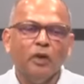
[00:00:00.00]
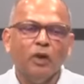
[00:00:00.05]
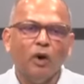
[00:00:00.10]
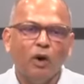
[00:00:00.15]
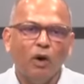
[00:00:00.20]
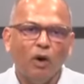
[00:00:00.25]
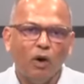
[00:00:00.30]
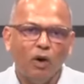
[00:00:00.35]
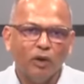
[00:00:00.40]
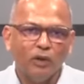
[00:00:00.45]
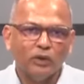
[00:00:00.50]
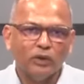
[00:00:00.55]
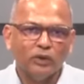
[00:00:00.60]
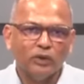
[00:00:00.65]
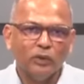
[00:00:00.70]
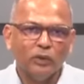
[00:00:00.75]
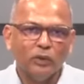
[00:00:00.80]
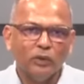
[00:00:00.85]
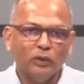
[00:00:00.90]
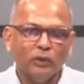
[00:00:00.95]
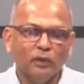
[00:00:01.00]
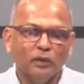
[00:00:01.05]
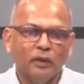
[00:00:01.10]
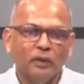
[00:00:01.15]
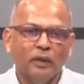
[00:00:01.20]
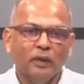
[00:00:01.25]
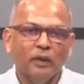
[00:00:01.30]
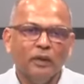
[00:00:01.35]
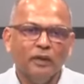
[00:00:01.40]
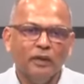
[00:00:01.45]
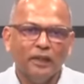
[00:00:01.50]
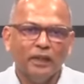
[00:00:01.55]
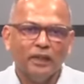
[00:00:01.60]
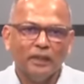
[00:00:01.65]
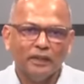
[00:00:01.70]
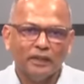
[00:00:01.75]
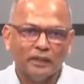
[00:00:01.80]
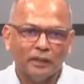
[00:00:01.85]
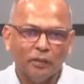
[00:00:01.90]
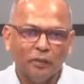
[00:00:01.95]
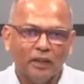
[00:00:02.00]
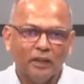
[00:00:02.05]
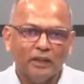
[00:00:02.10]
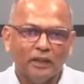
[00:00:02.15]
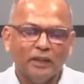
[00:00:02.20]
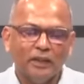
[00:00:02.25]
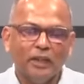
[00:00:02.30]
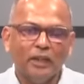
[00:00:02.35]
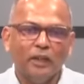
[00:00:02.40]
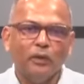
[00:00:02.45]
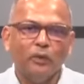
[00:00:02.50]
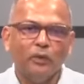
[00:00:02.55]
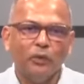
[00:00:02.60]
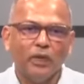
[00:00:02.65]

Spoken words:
also did a similar thing